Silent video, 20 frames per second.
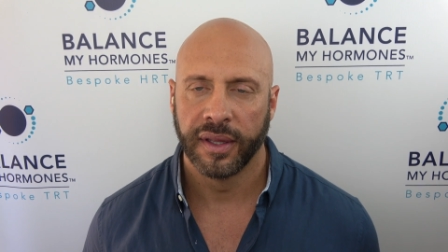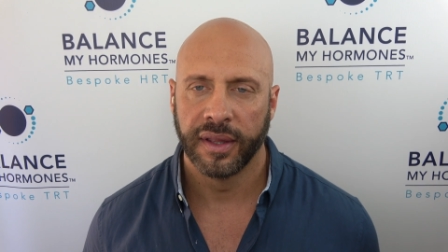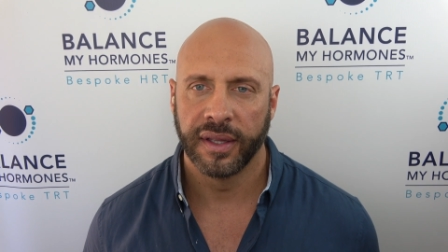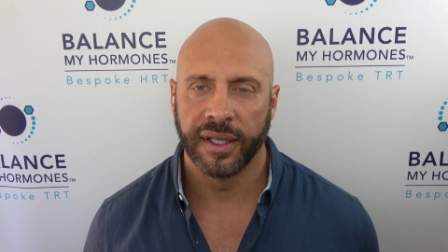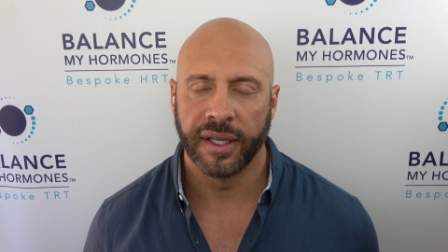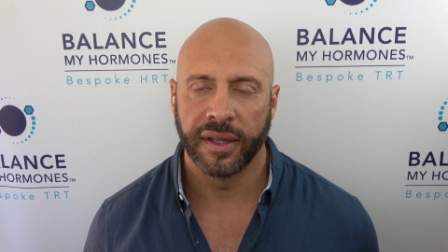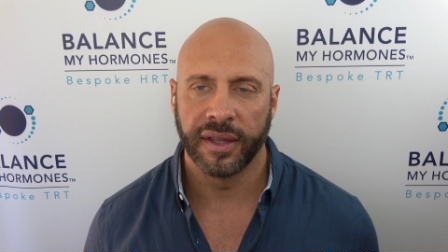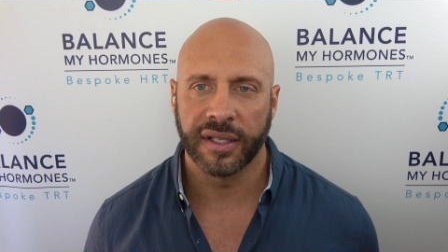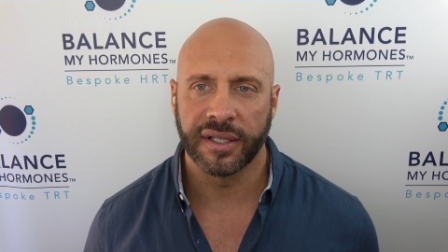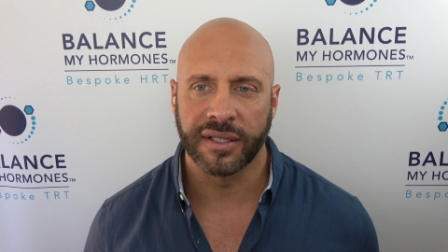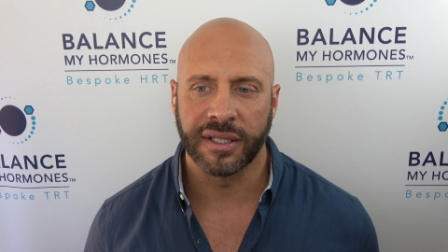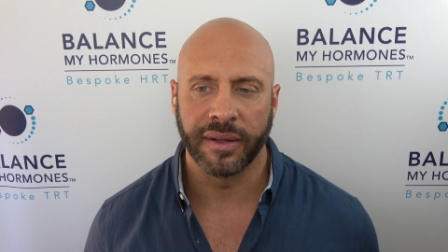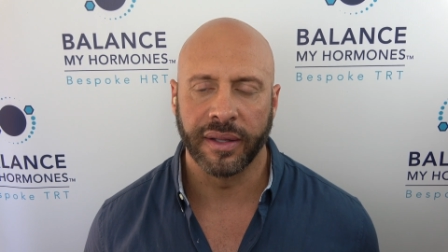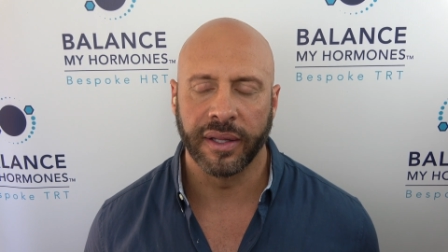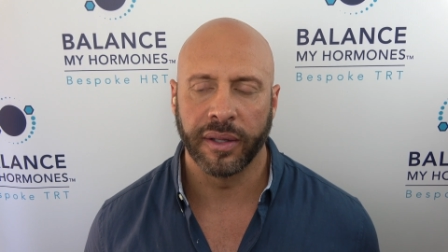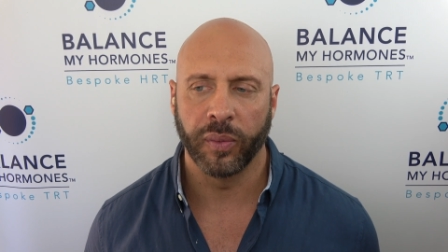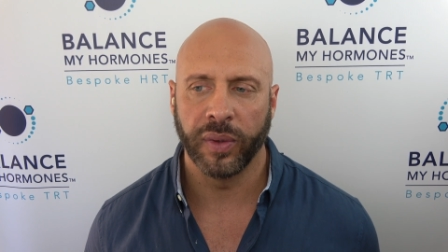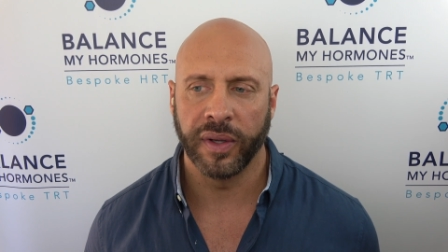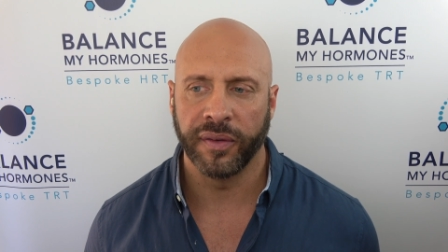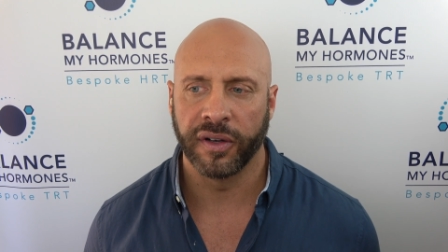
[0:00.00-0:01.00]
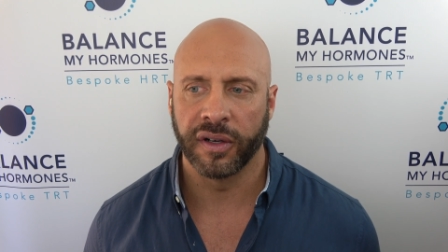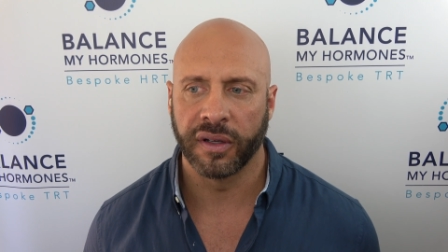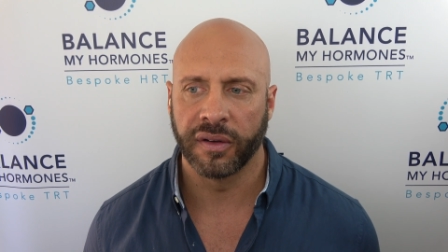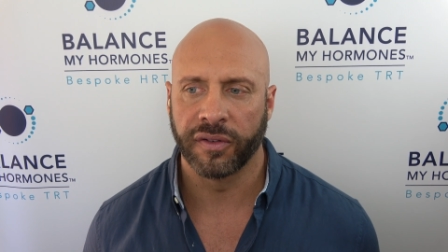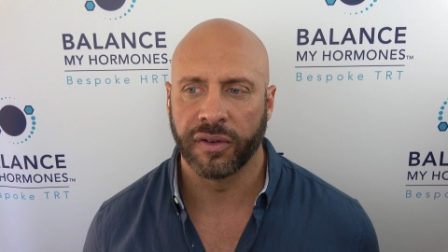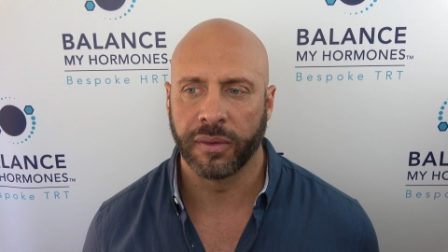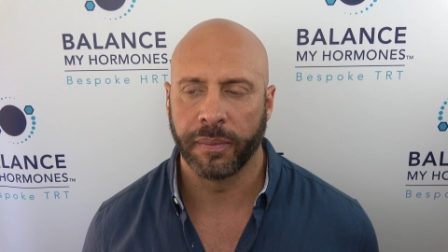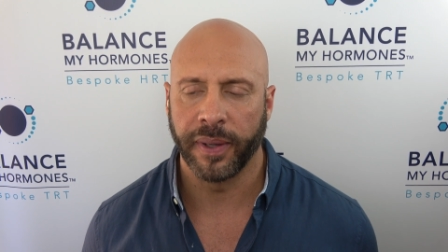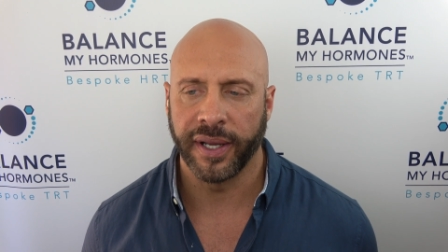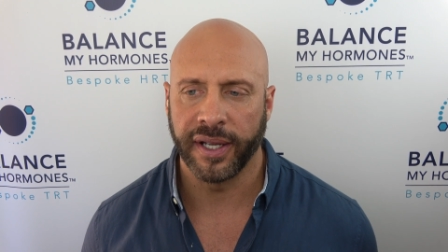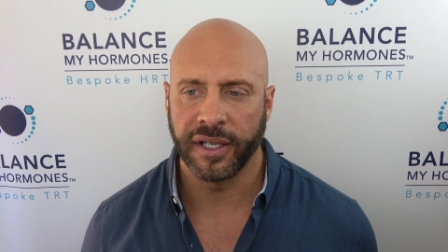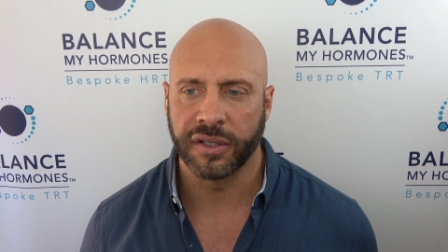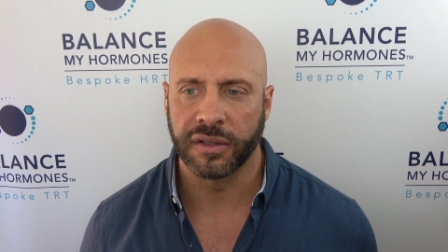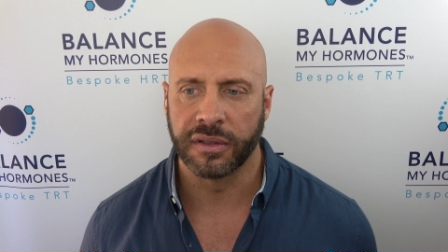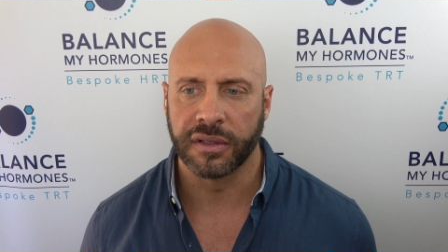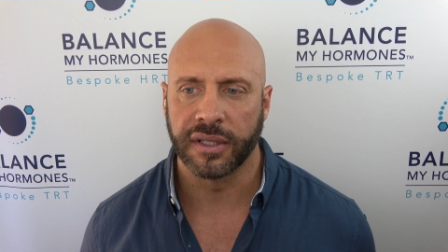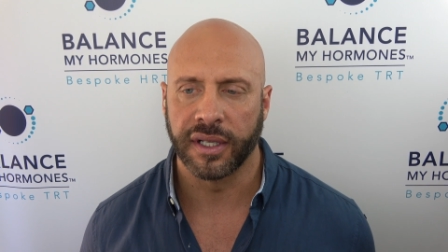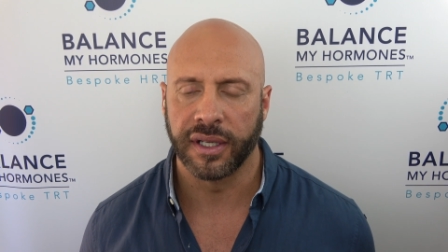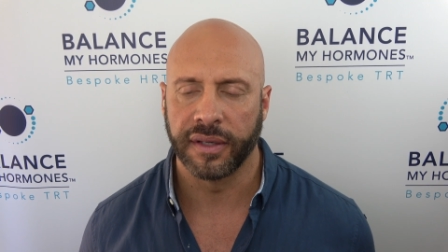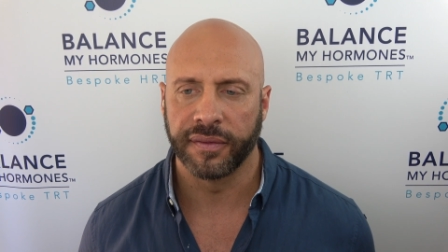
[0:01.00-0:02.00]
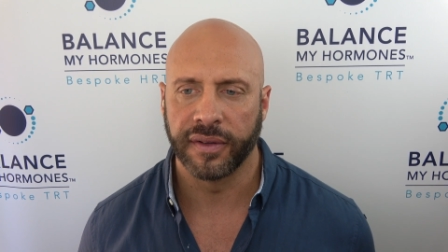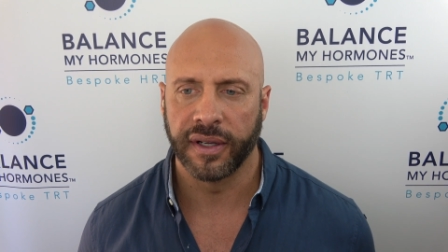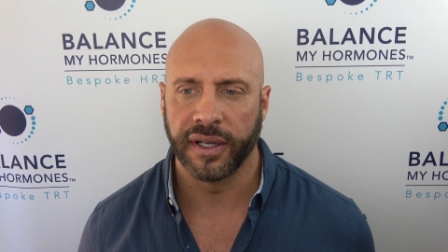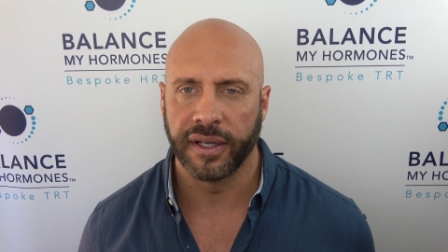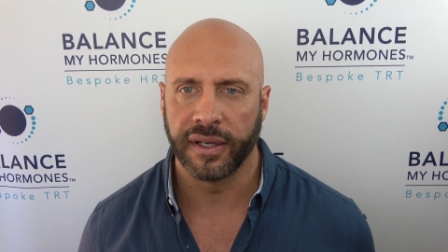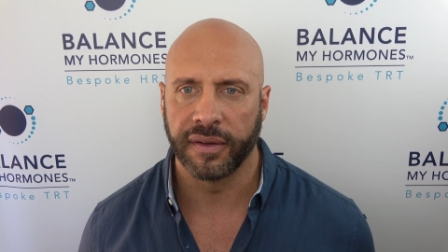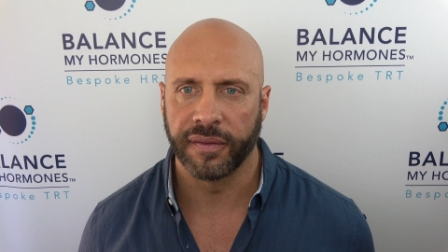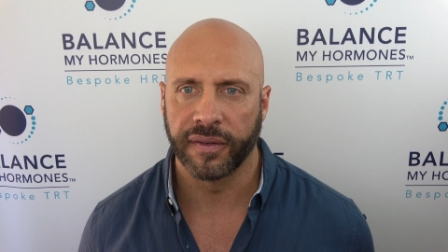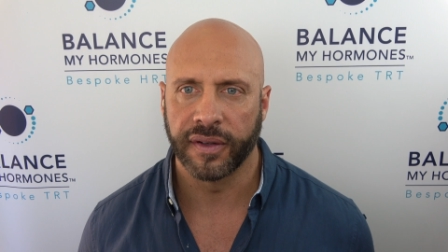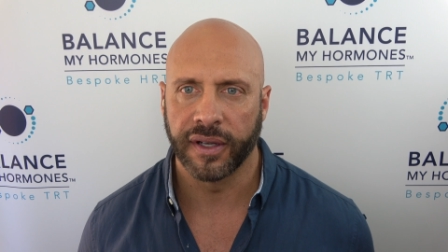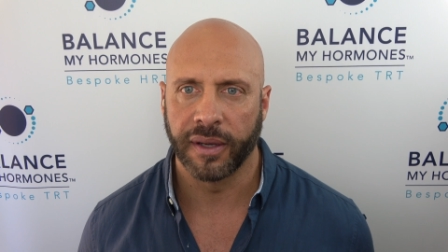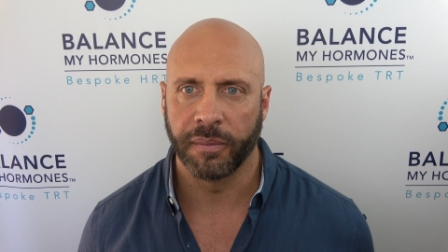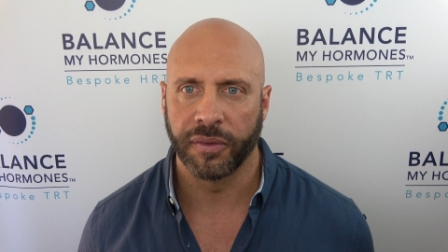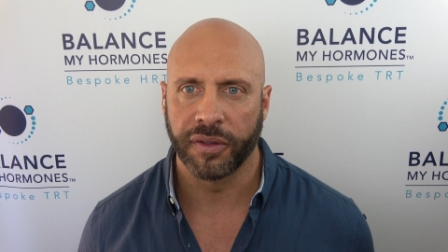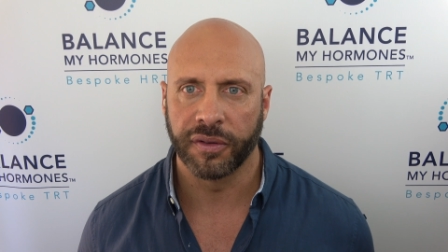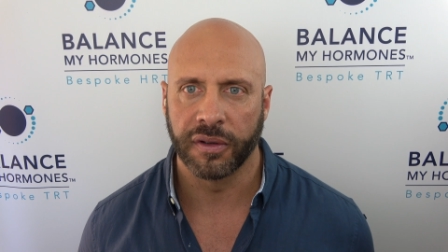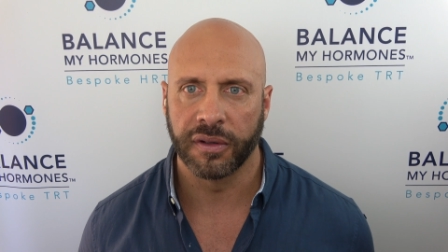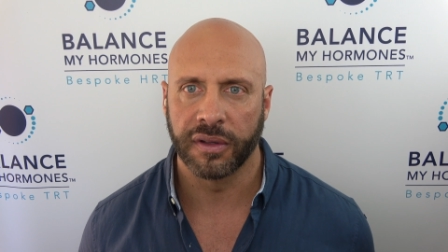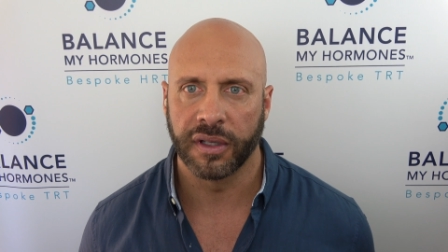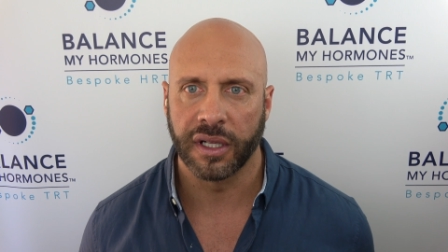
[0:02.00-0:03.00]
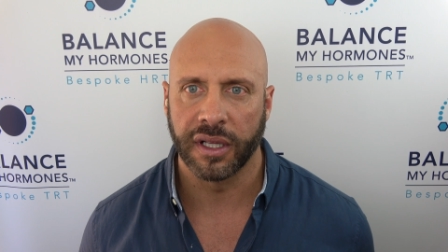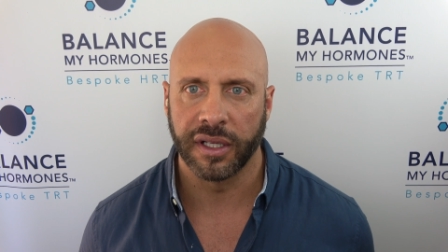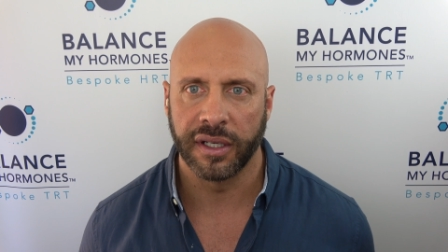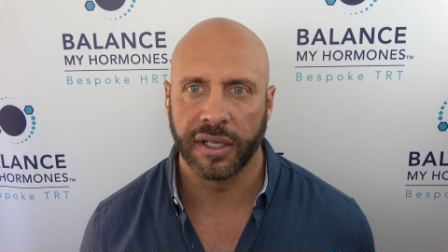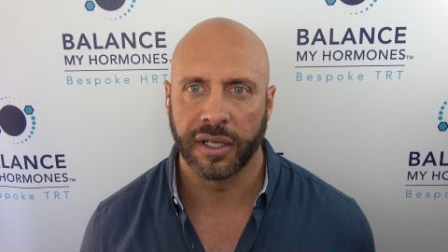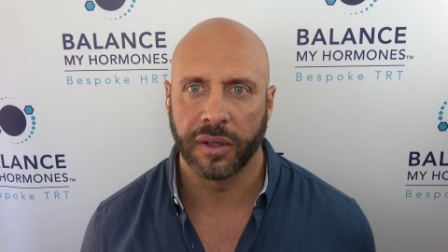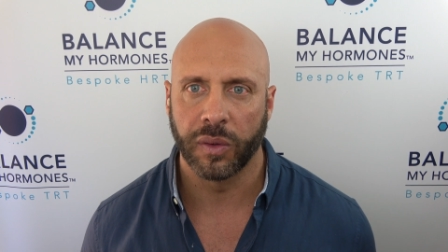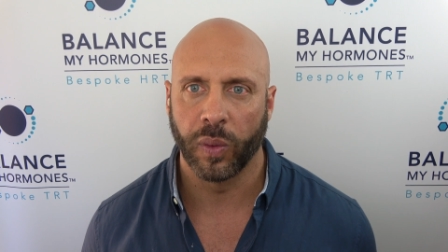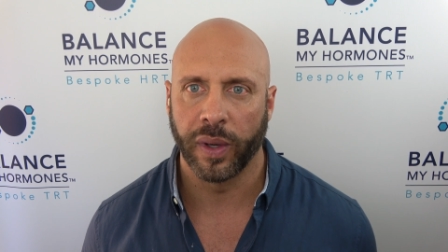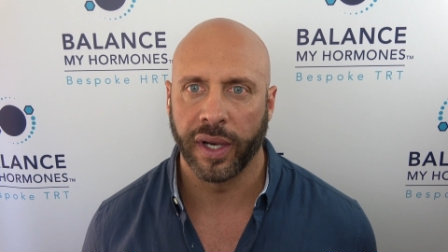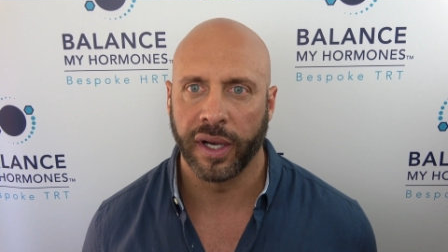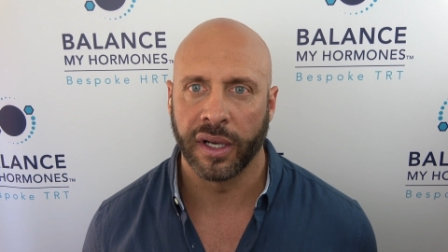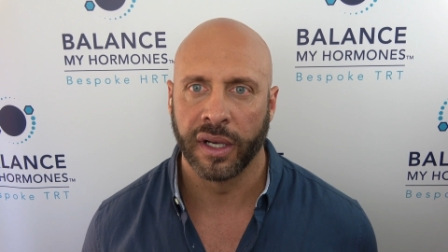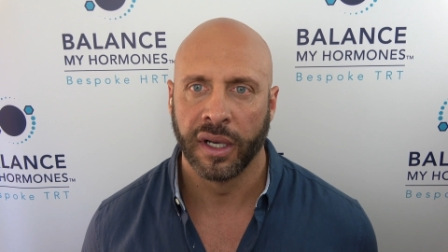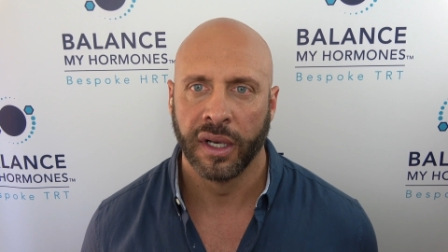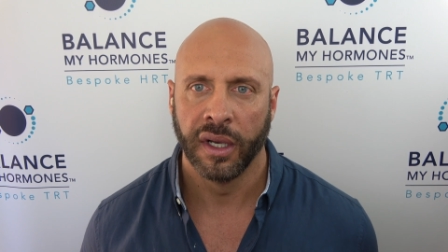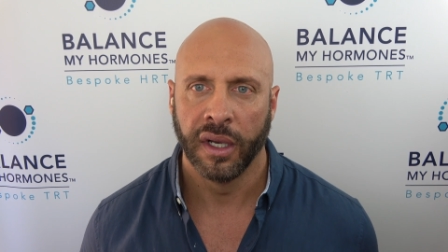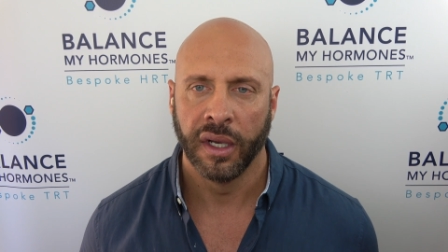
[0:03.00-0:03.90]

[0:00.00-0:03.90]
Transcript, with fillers: yeah, this is something that we've heard from patients that have, that have come through the clinic where